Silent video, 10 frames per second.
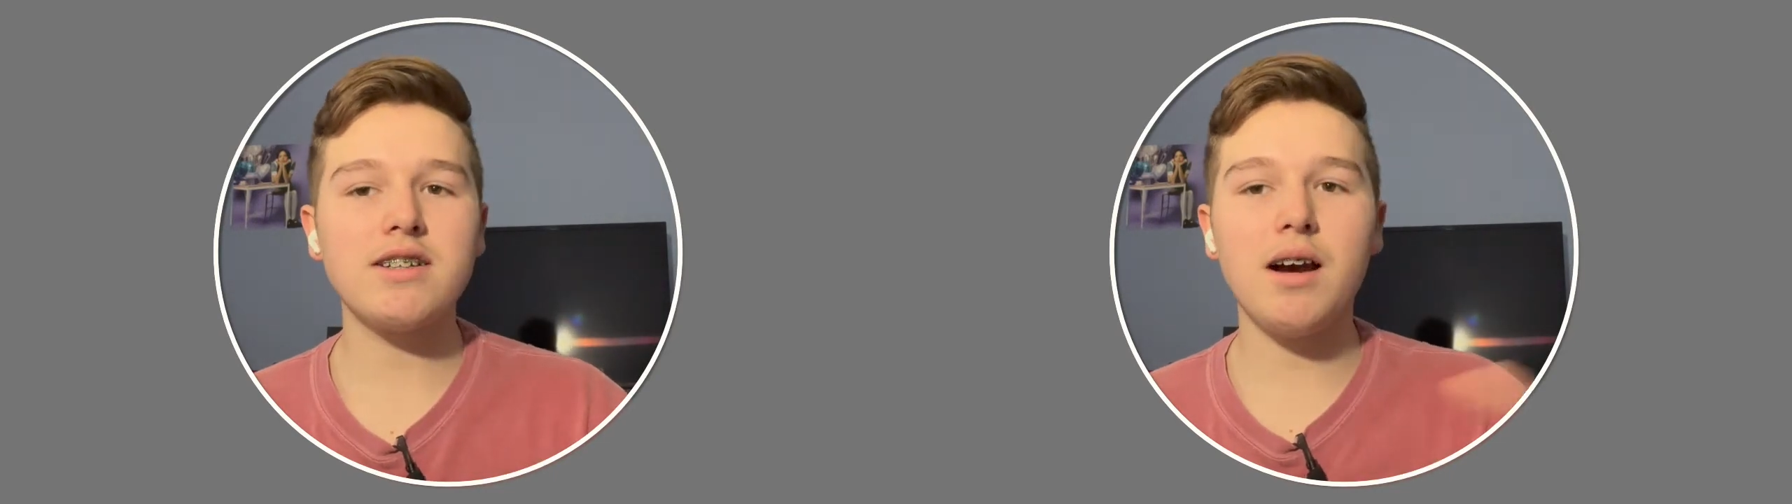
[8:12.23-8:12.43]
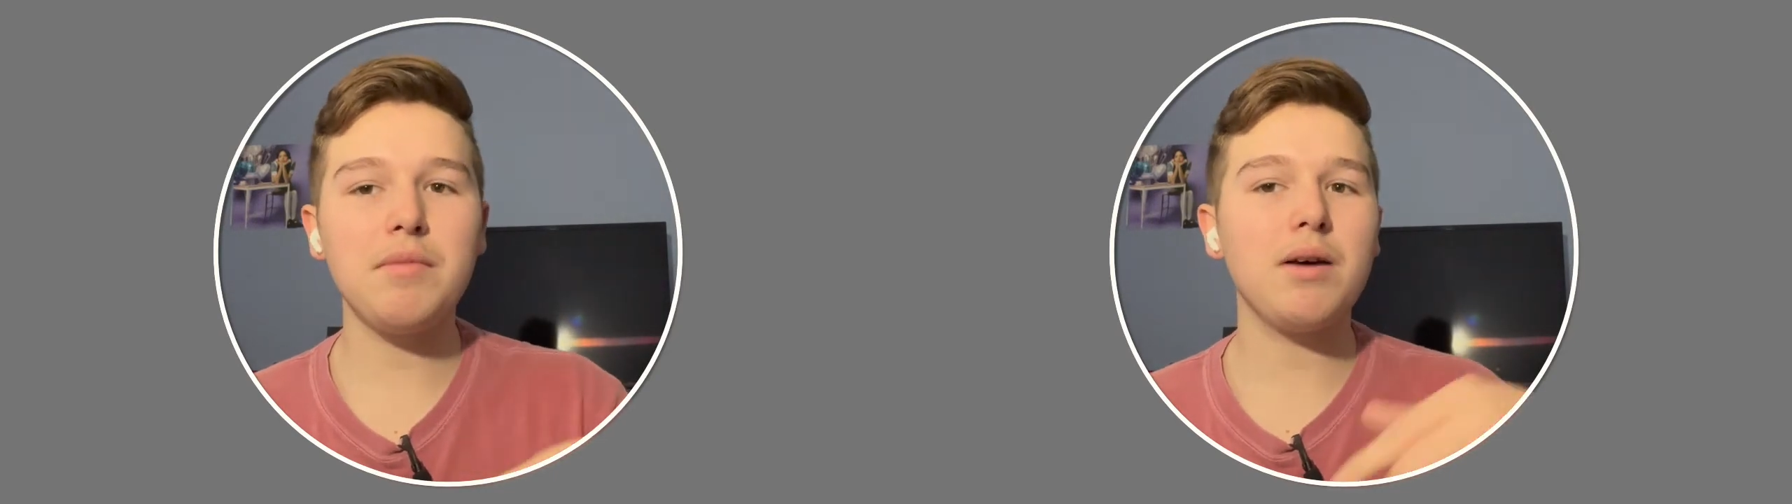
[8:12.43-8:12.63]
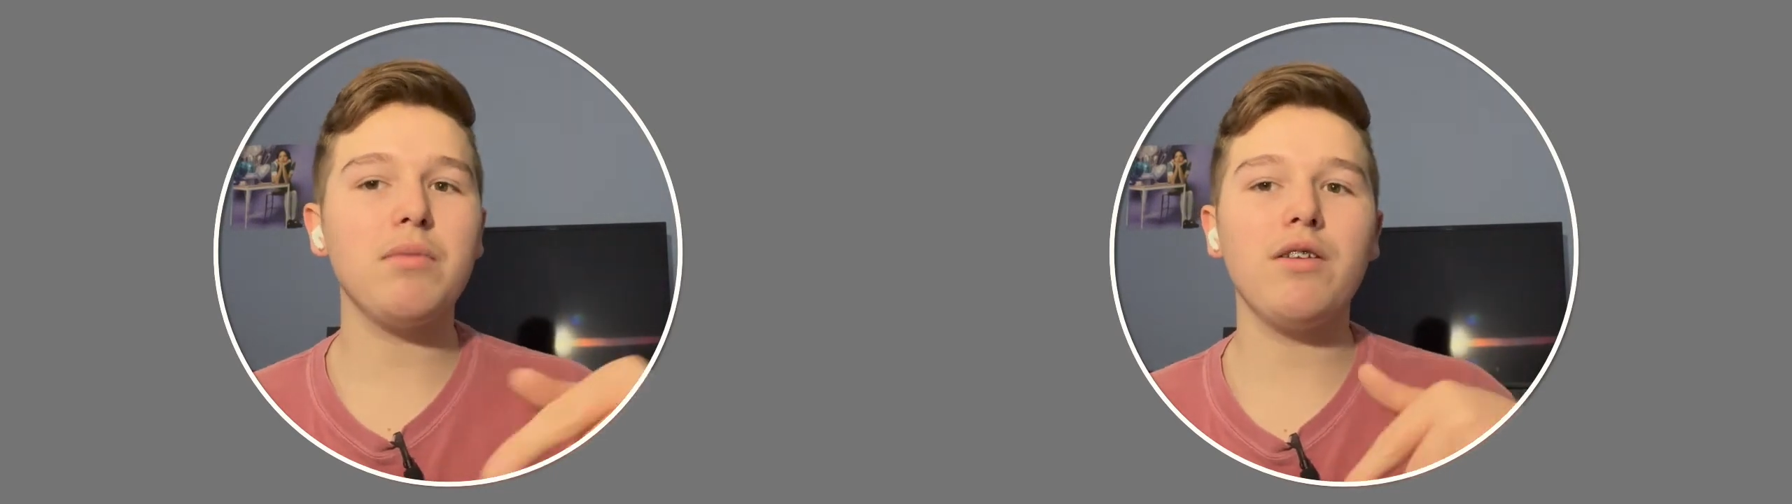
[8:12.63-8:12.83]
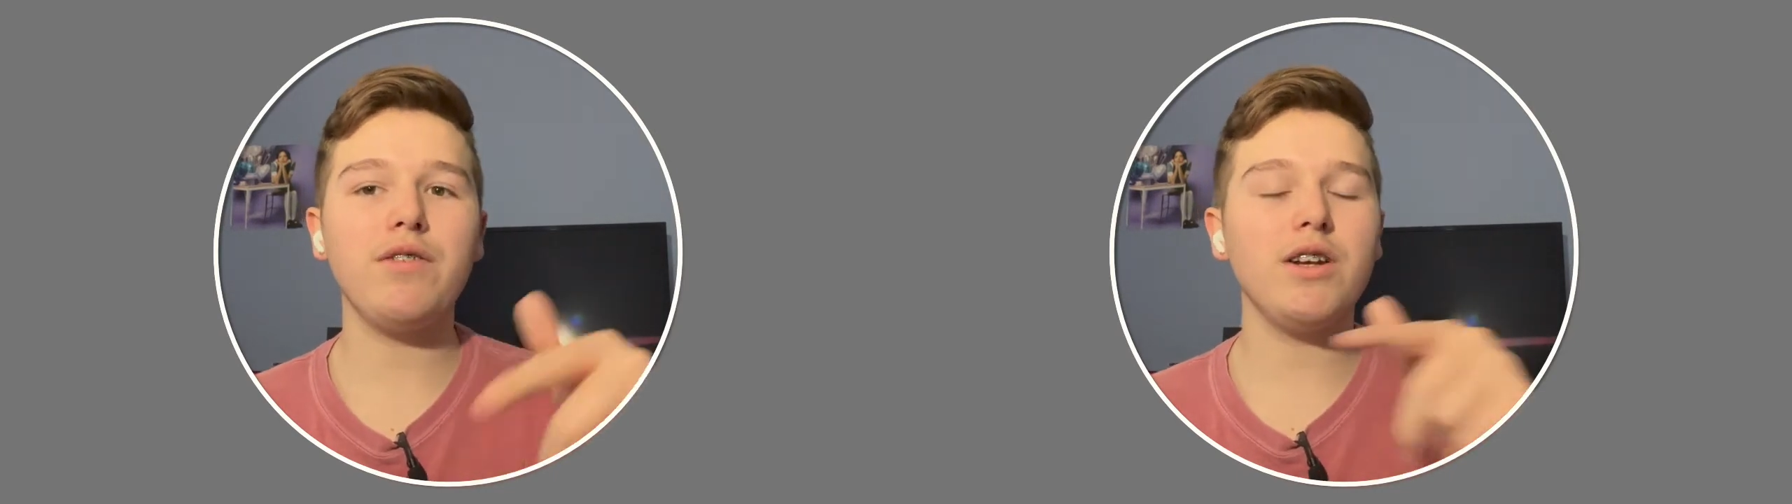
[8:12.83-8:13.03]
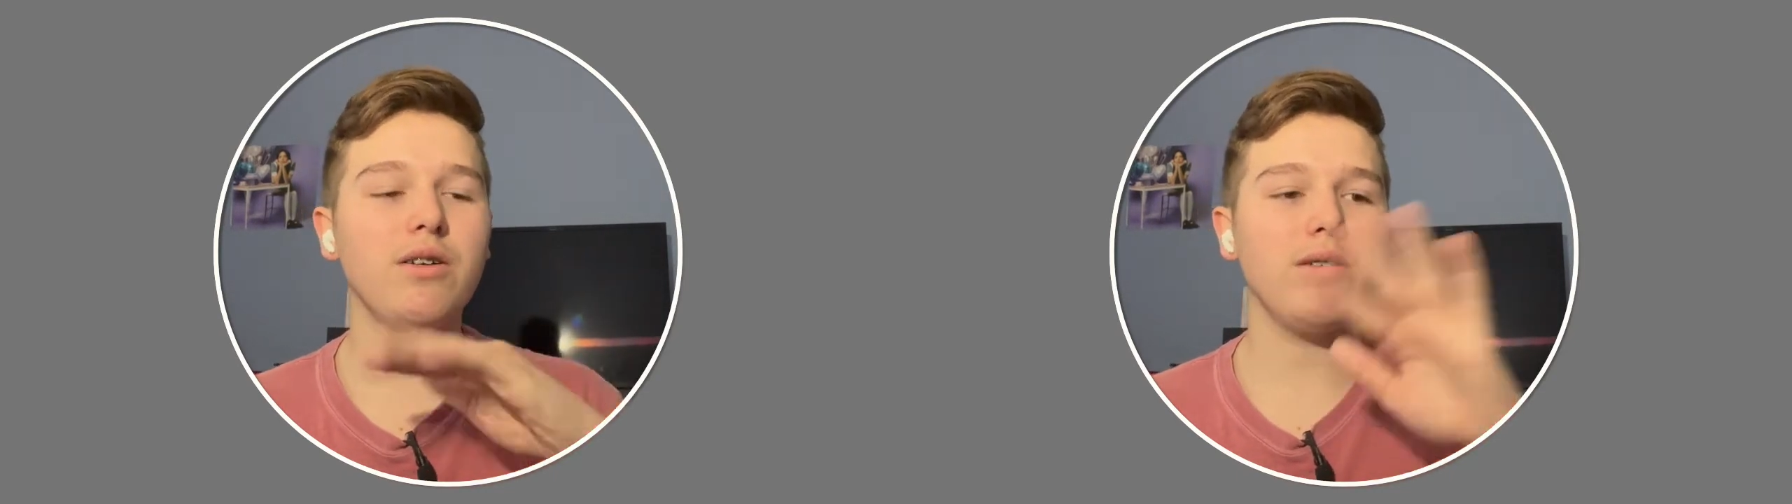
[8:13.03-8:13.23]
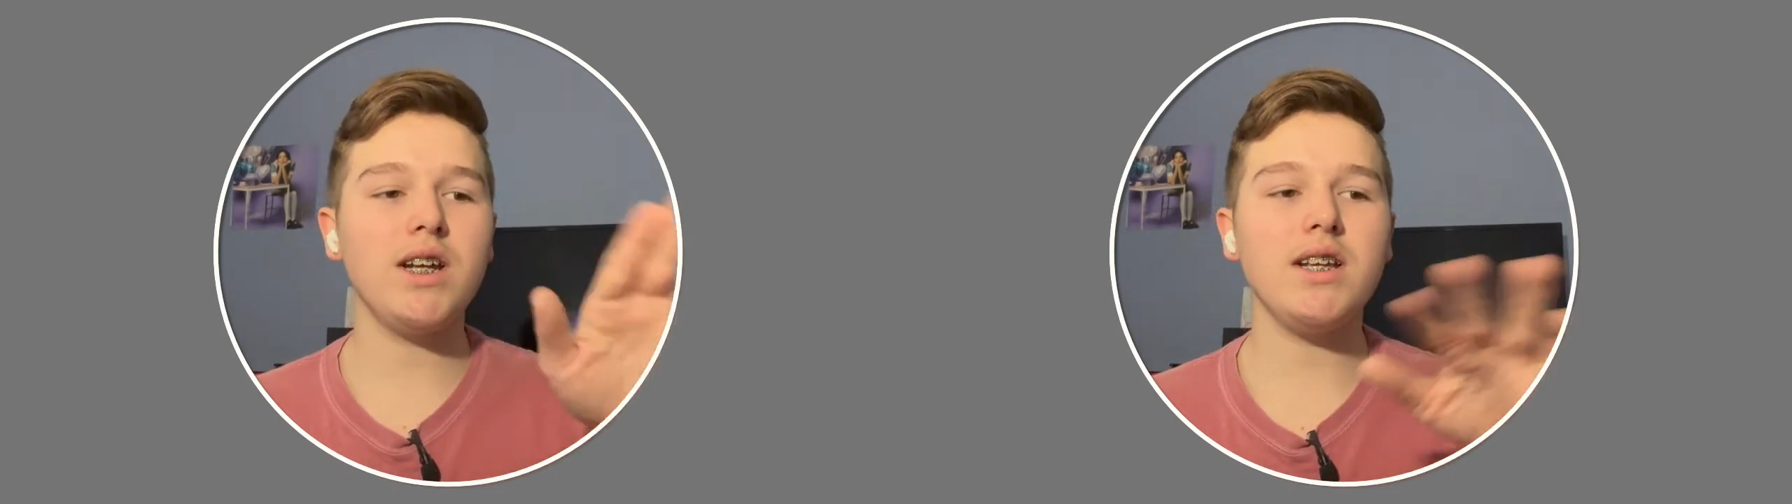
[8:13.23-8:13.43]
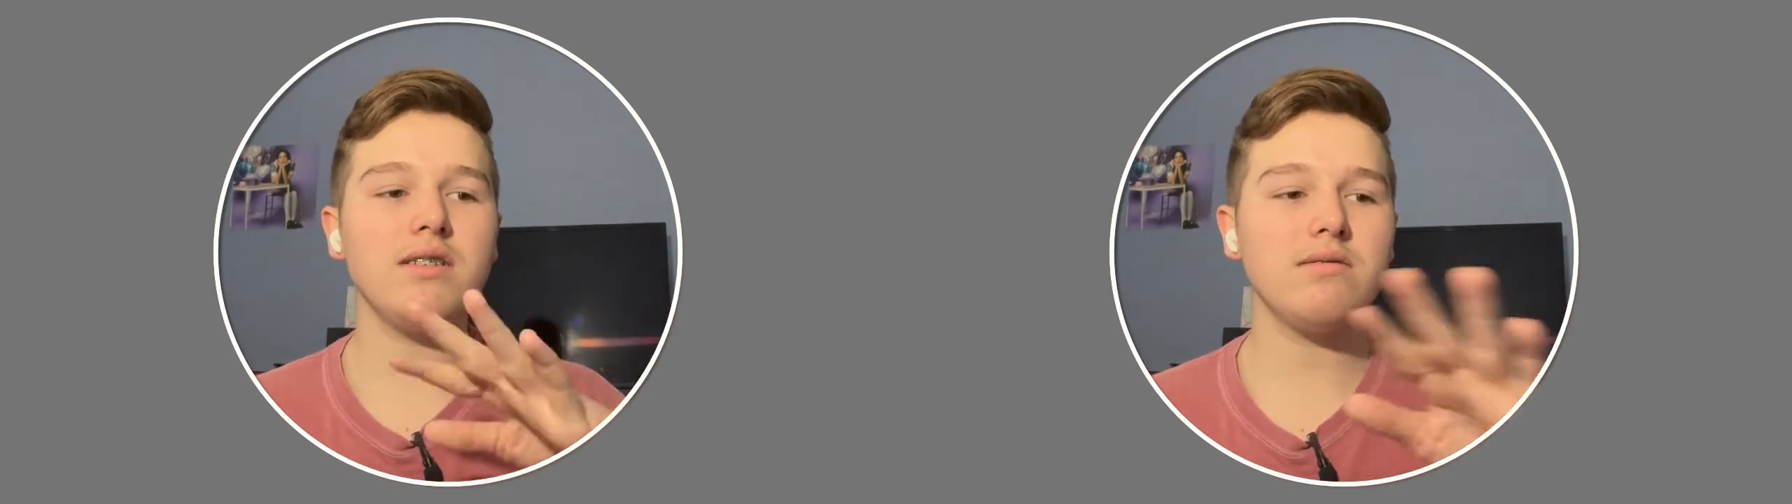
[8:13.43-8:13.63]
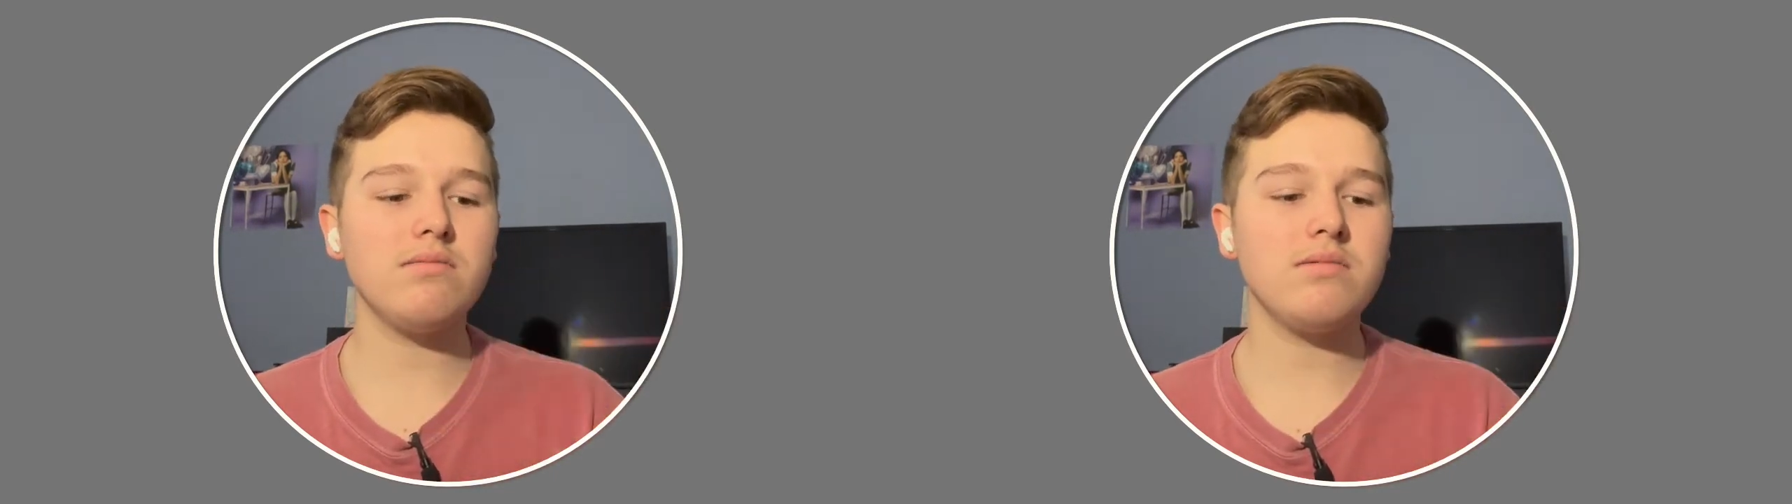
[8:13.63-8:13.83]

Comment down below if you know any